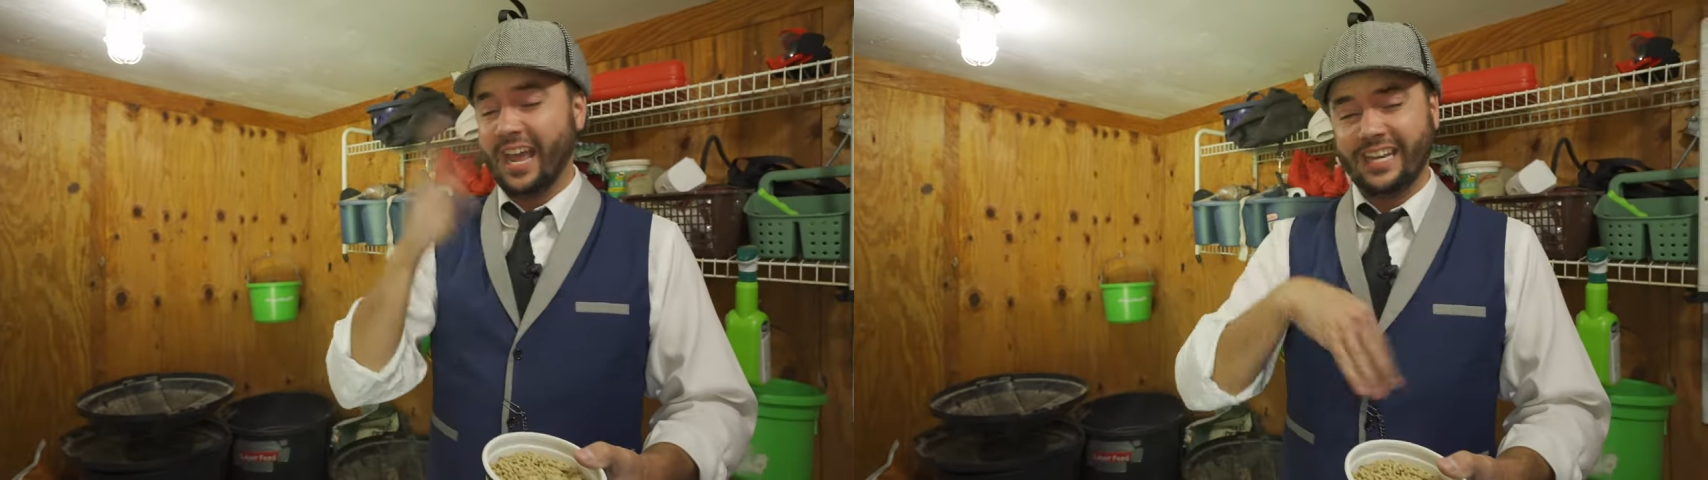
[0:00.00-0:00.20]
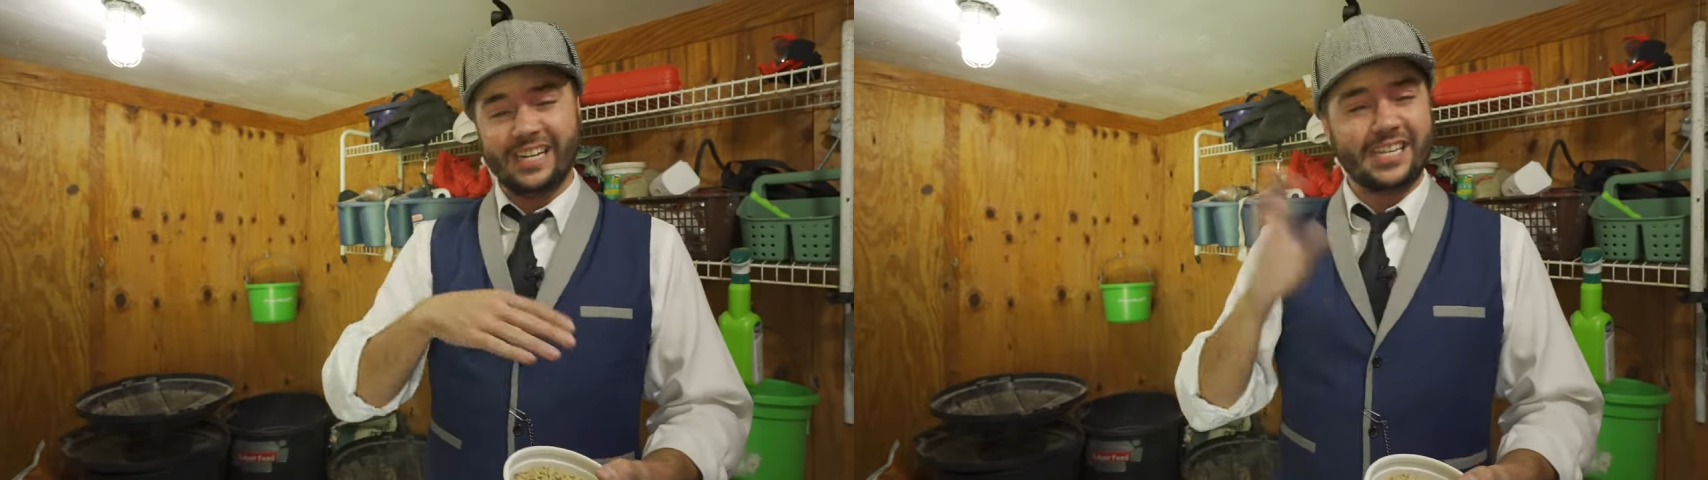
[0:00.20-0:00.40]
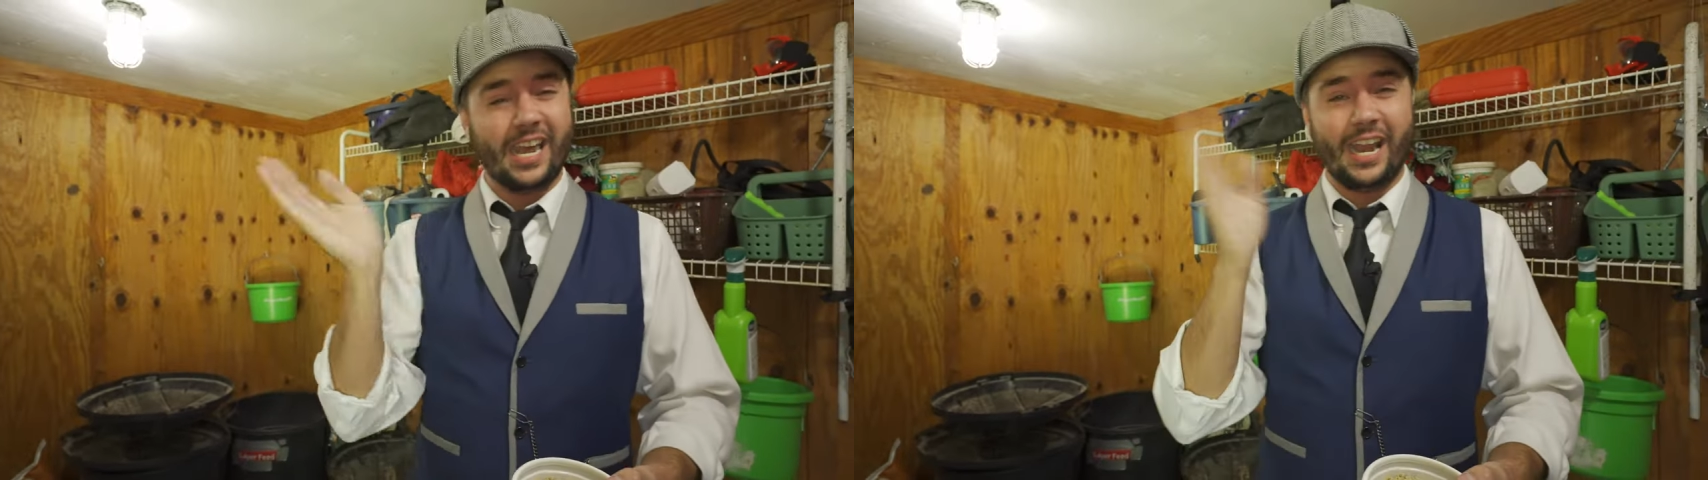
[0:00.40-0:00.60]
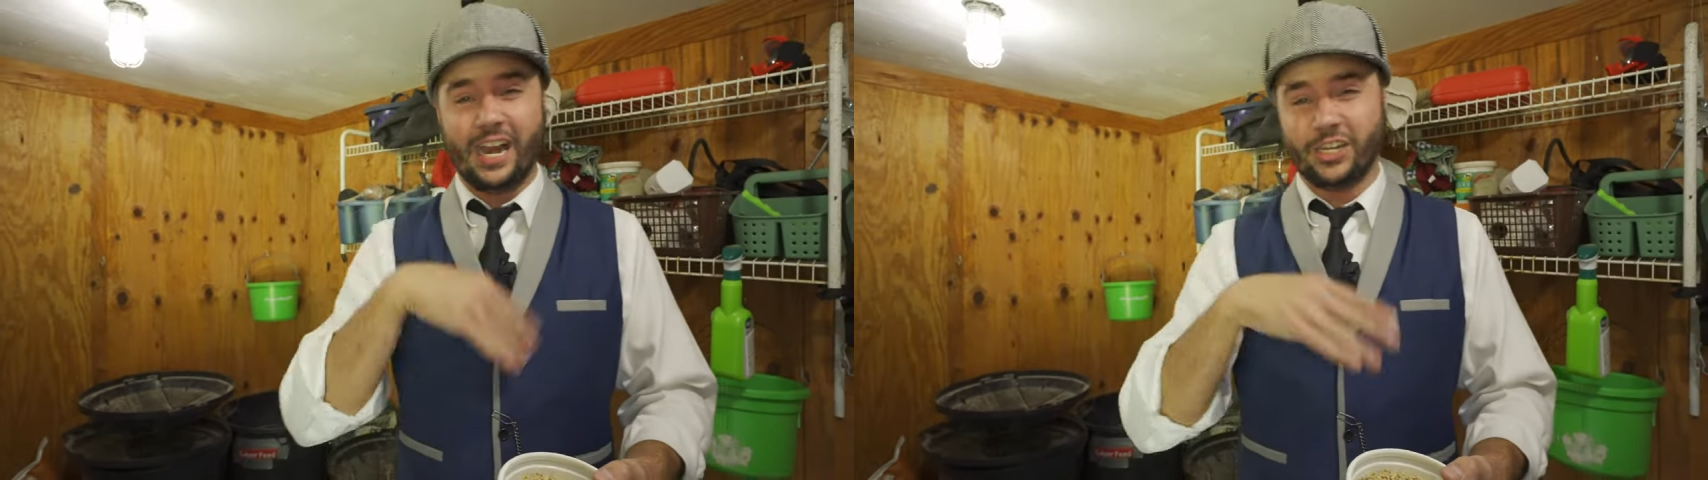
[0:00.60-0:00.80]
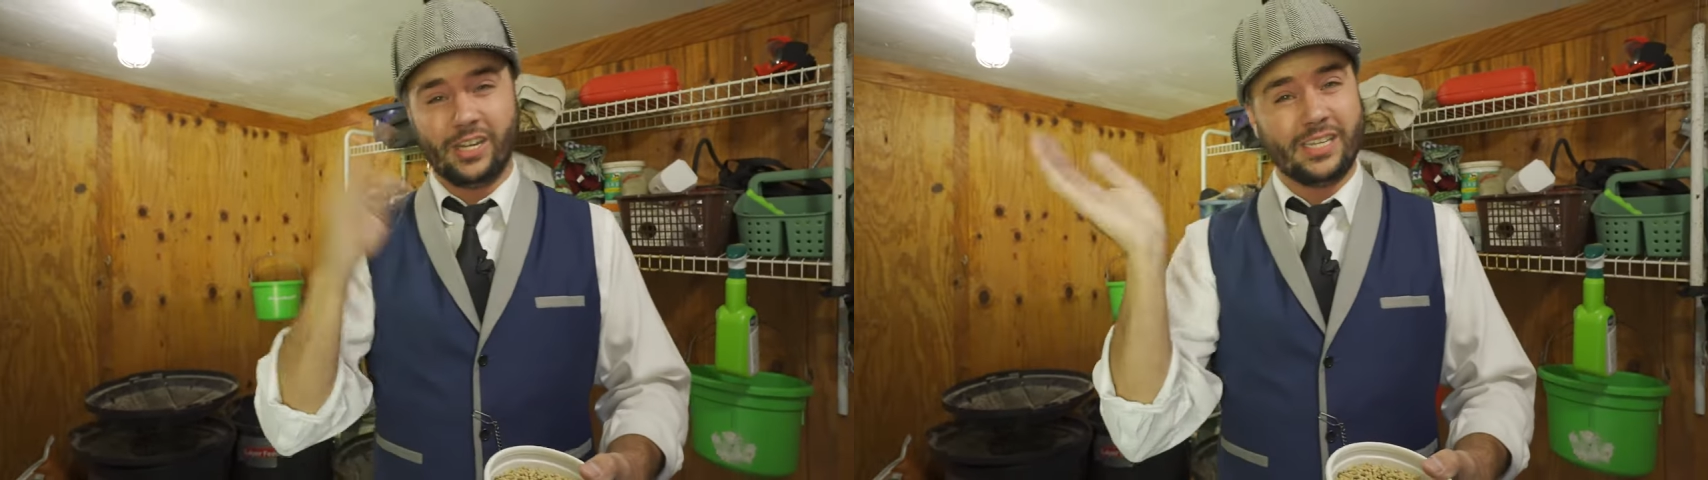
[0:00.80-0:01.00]
doesn't
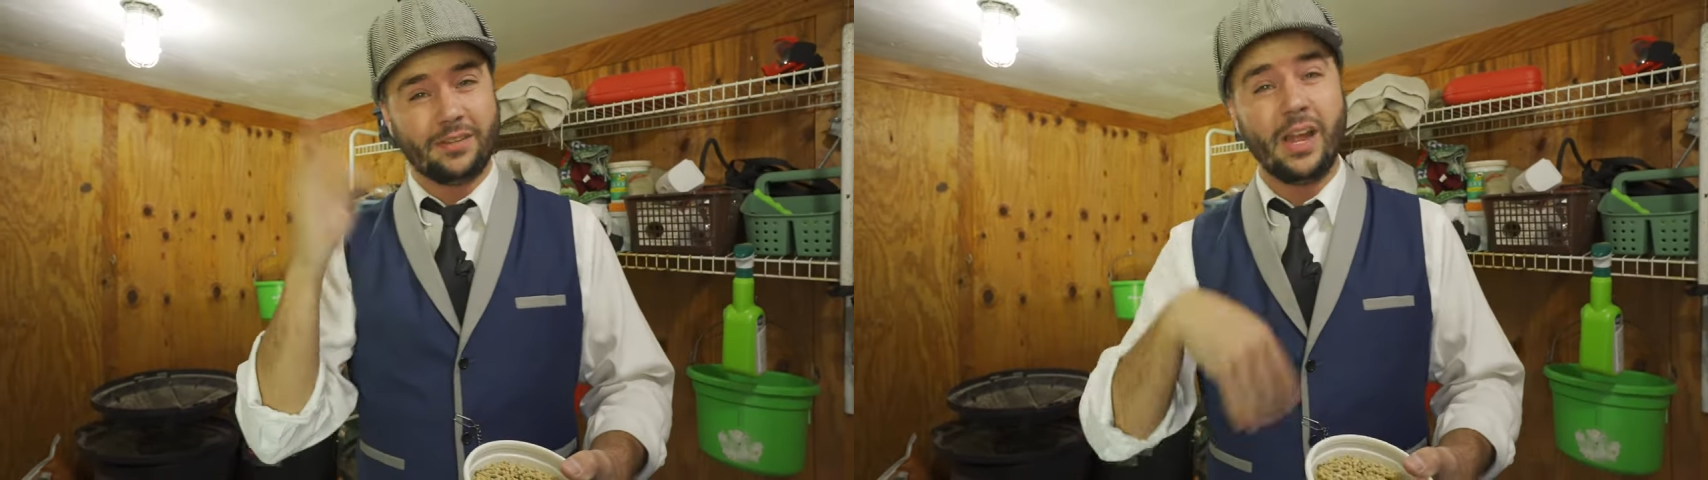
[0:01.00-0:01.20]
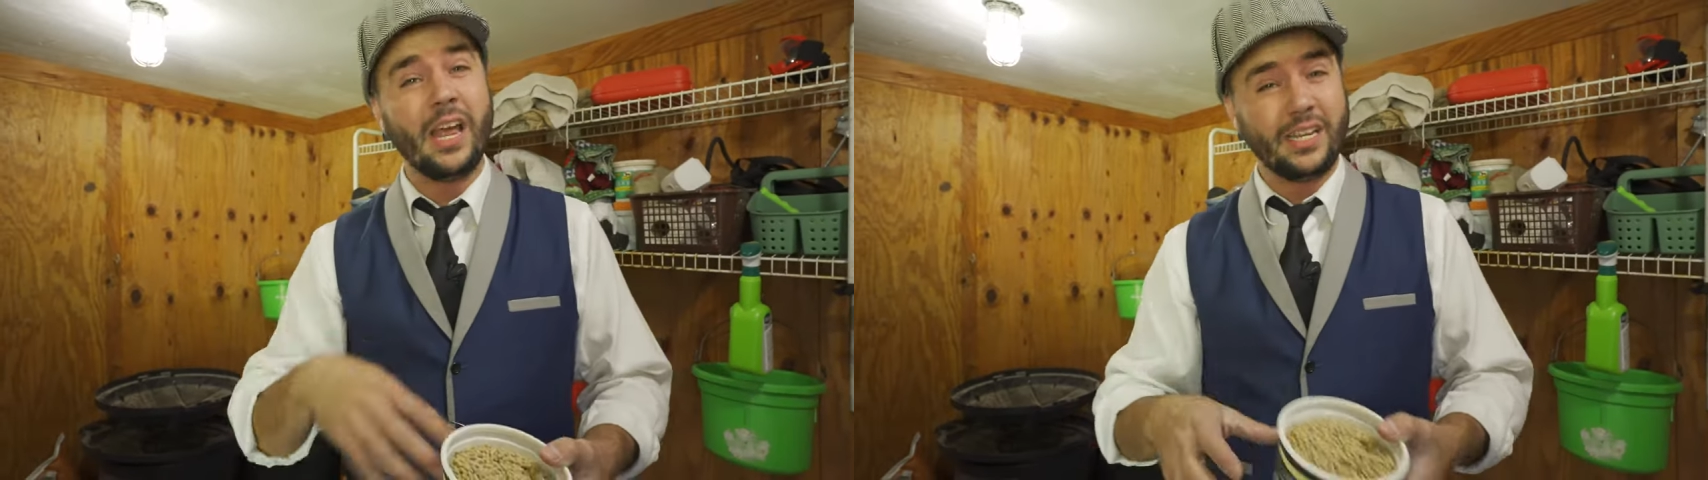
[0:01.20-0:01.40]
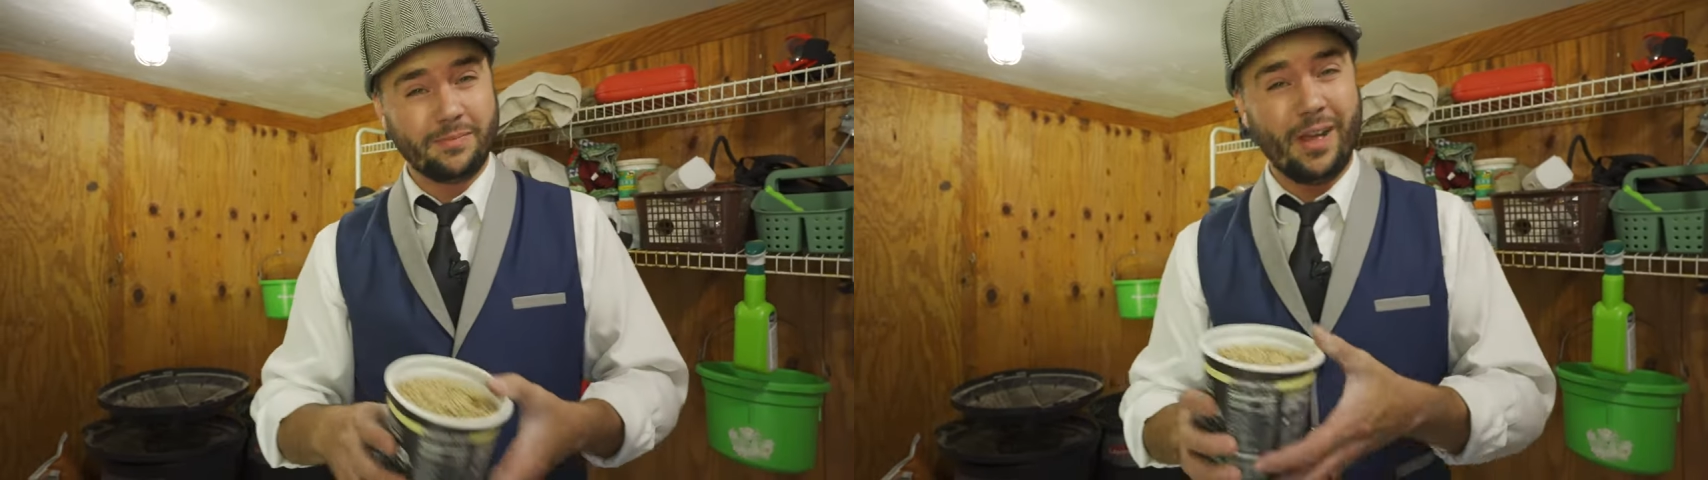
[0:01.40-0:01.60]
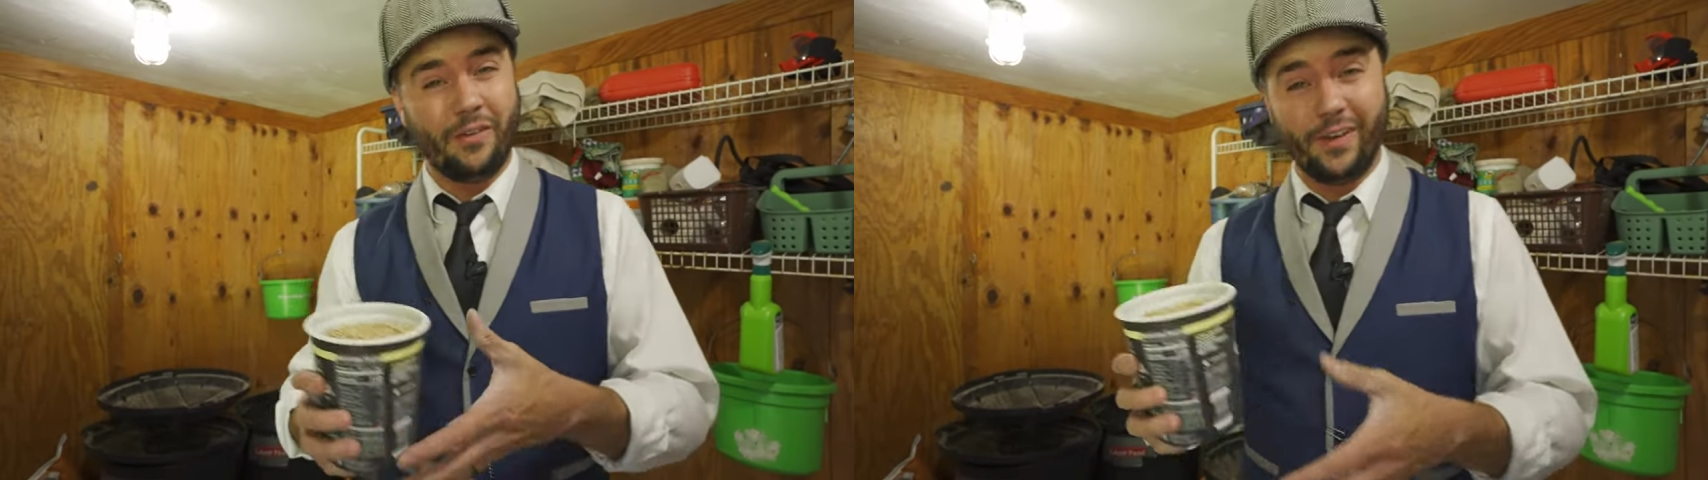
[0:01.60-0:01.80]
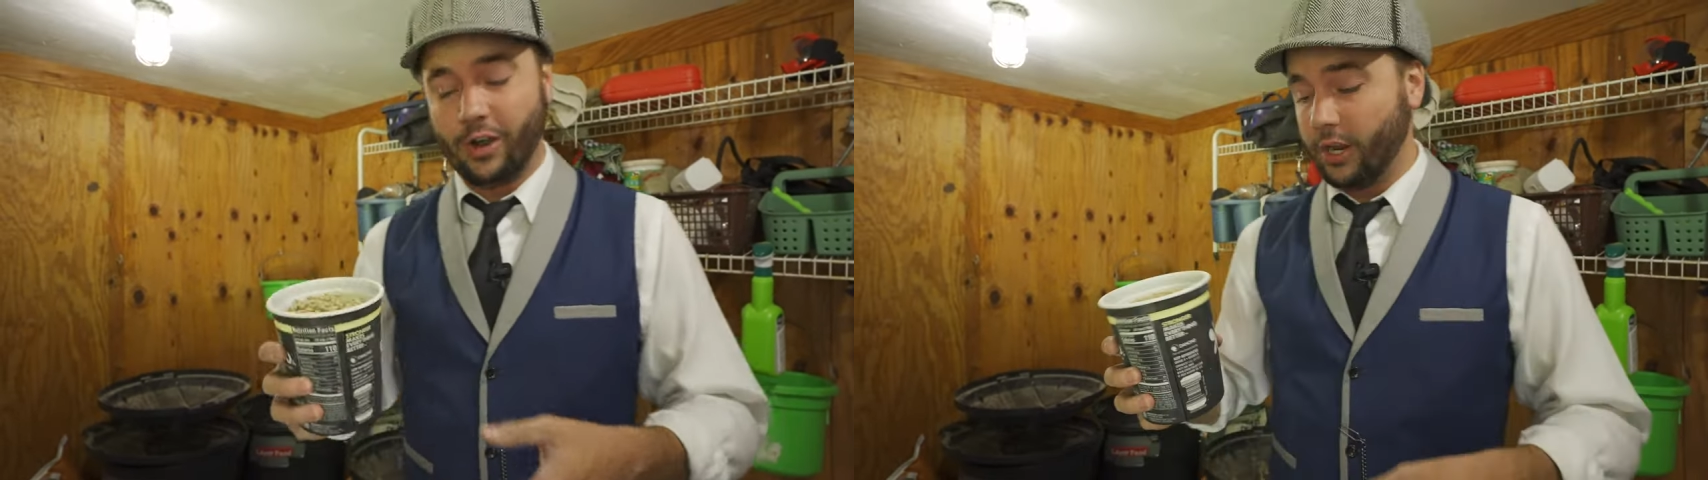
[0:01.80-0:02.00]
actually smell
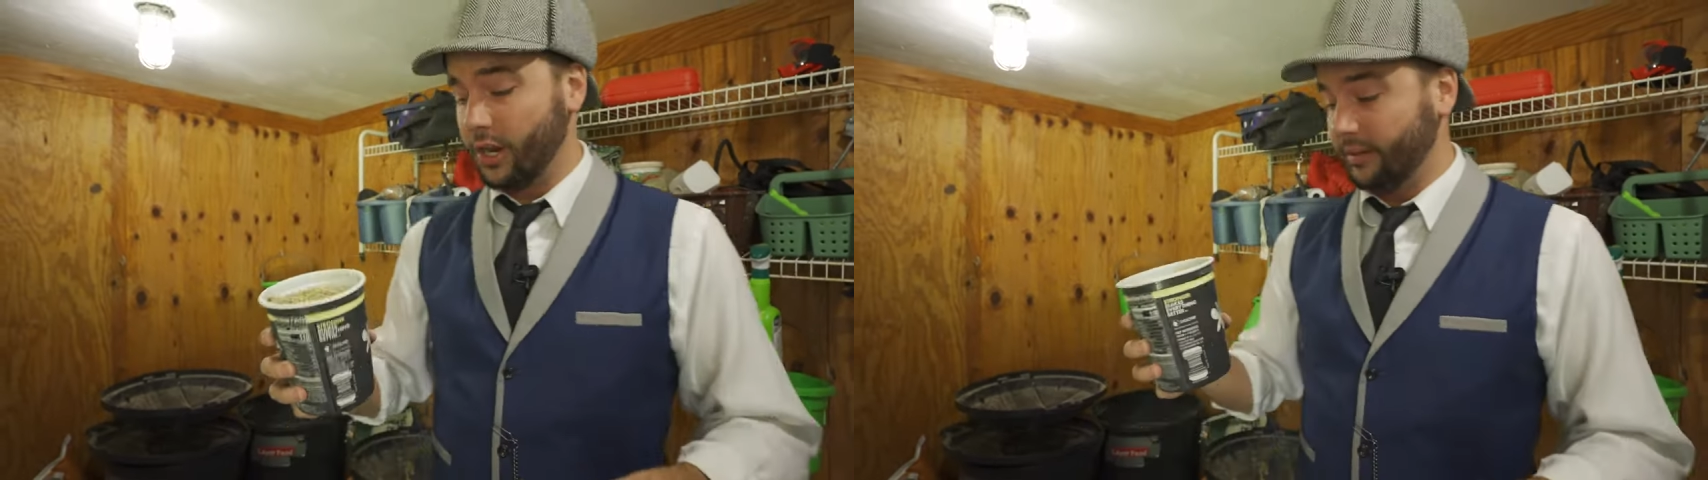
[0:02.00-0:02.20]
very good.